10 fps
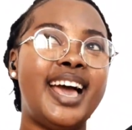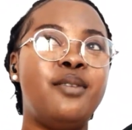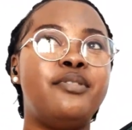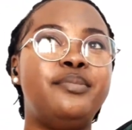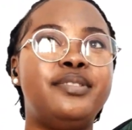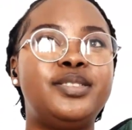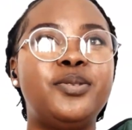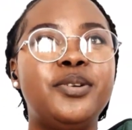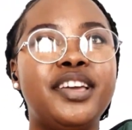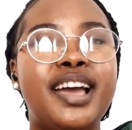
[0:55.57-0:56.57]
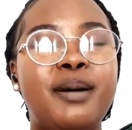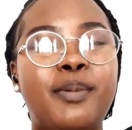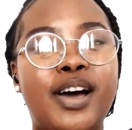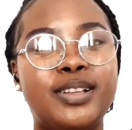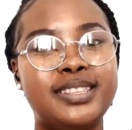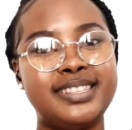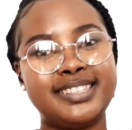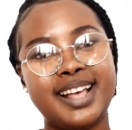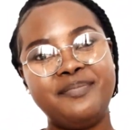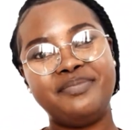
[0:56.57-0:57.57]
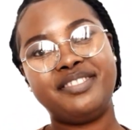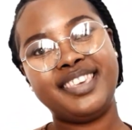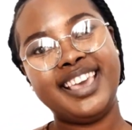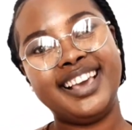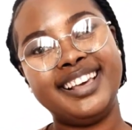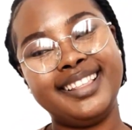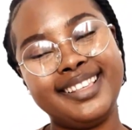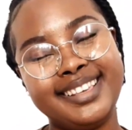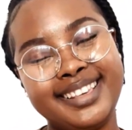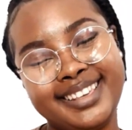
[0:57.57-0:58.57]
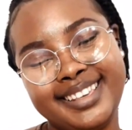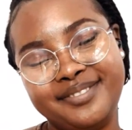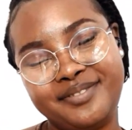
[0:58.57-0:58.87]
I will be talking about something